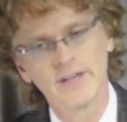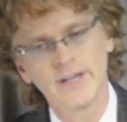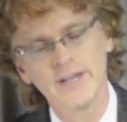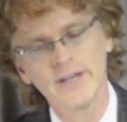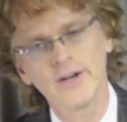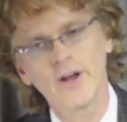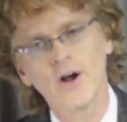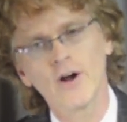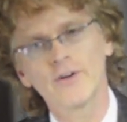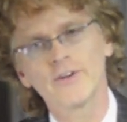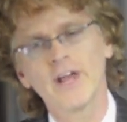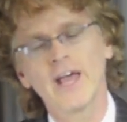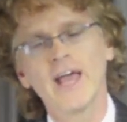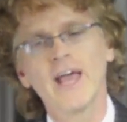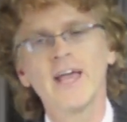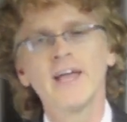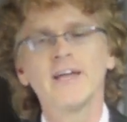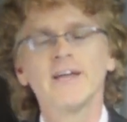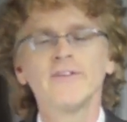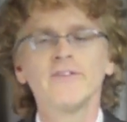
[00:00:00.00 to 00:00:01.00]
in our
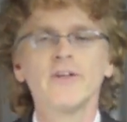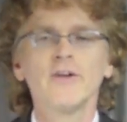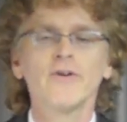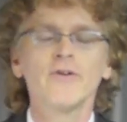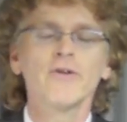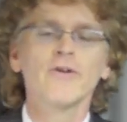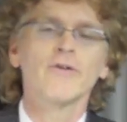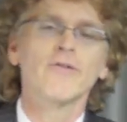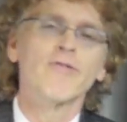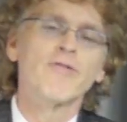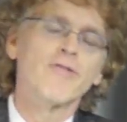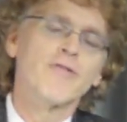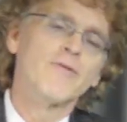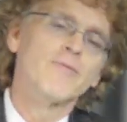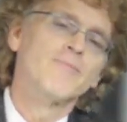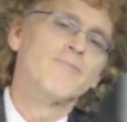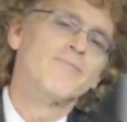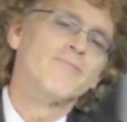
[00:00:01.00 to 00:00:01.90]
day in the earth